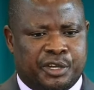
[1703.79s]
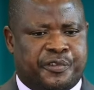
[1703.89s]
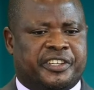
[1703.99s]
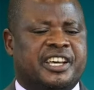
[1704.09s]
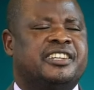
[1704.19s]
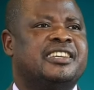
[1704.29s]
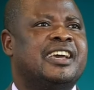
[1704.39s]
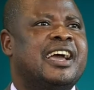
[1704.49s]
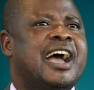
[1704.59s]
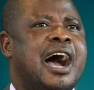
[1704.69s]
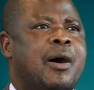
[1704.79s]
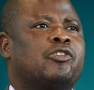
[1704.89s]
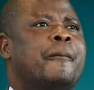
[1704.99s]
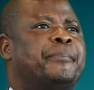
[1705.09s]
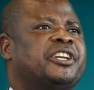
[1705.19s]
defeated
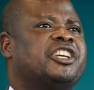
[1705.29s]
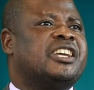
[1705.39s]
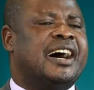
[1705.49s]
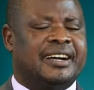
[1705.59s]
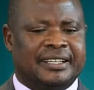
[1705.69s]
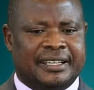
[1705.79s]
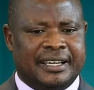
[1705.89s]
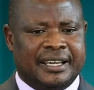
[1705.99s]
our competitor,